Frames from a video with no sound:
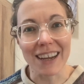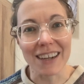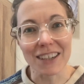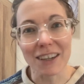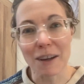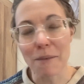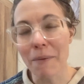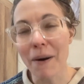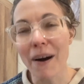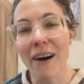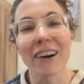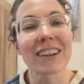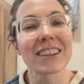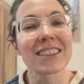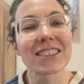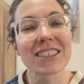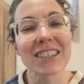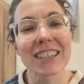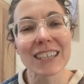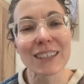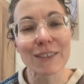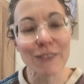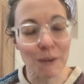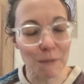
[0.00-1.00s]

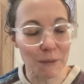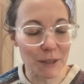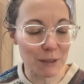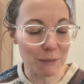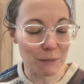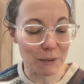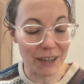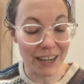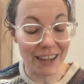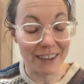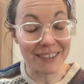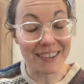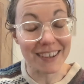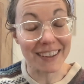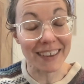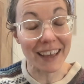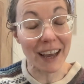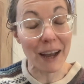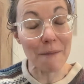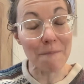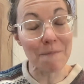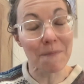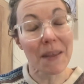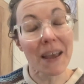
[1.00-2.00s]
Apologies for mispronouncing
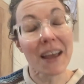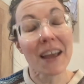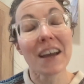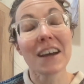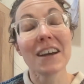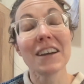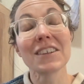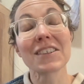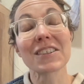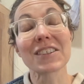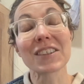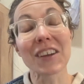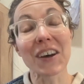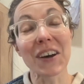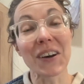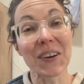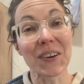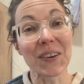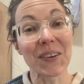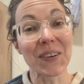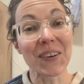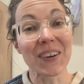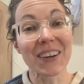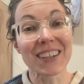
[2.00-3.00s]
that.
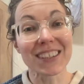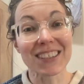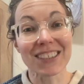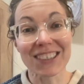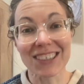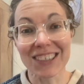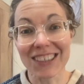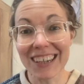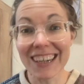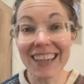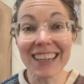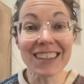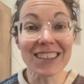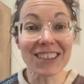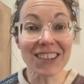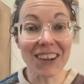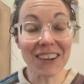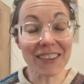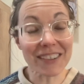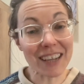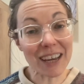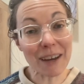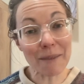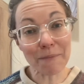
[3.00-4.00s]
So she
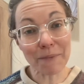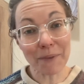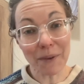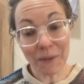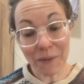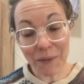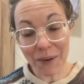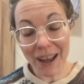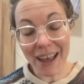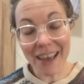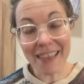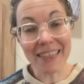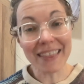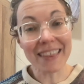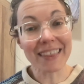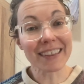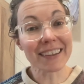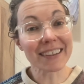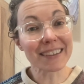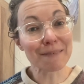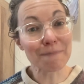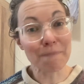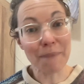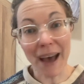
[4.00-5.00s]
shows up with
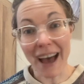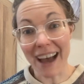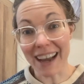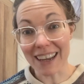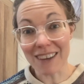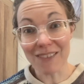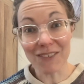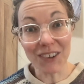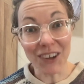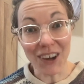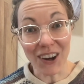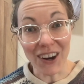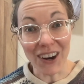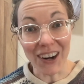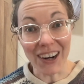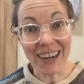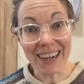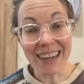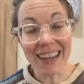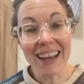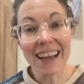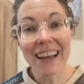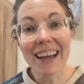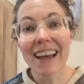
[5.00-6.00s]
this bag of
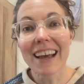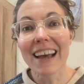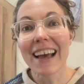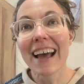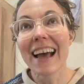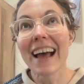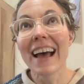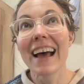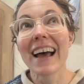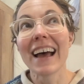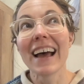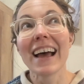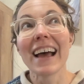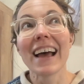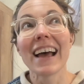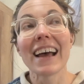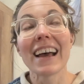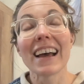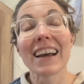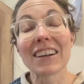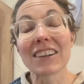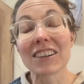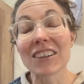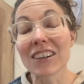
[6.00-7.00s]
yarn,
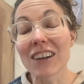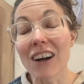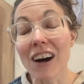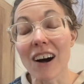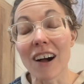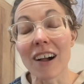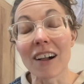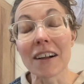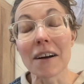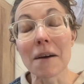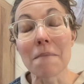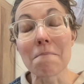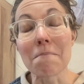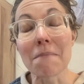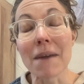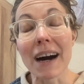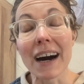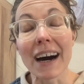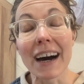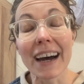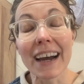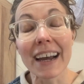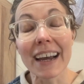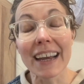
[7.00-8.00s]
and y'all,
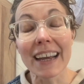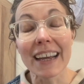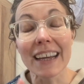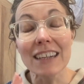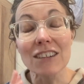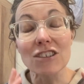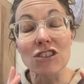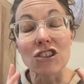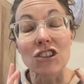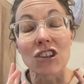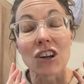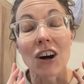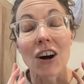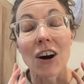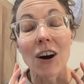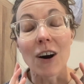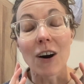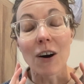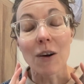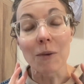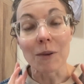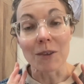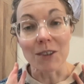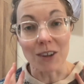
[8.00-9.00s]
my
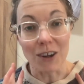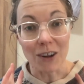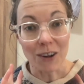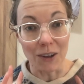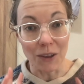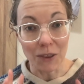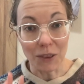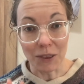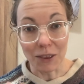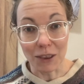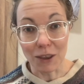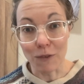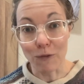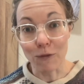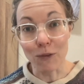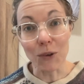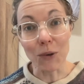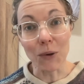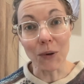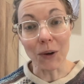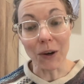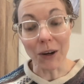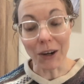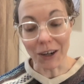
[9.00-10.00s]
jaw was on the
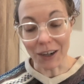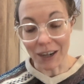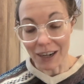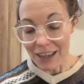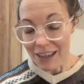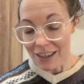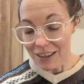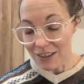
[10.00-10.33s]
floor.